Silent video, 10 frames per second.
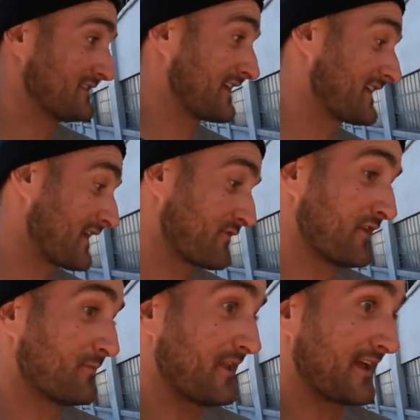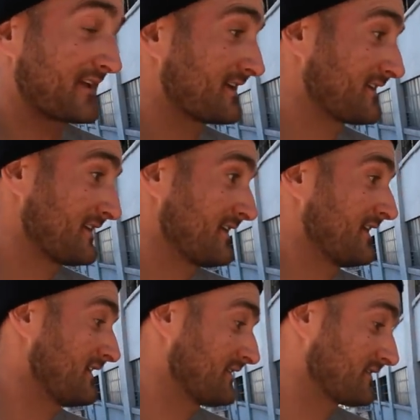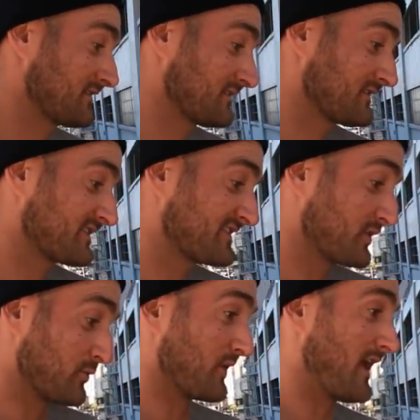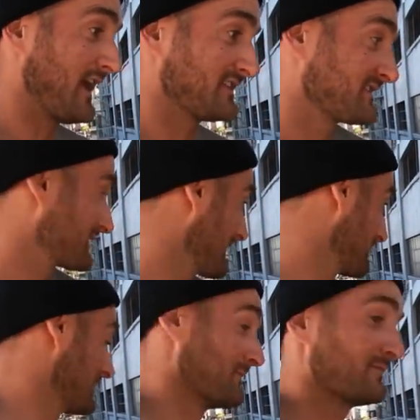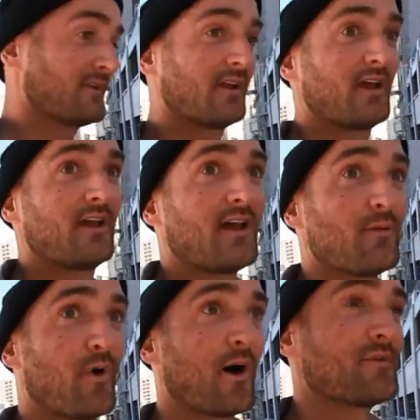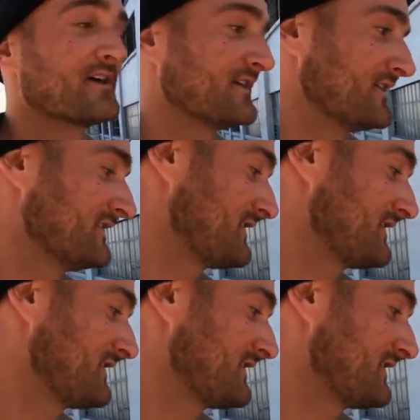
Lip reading: did a kickflip, like, super nice kickflip, and bombed the hill.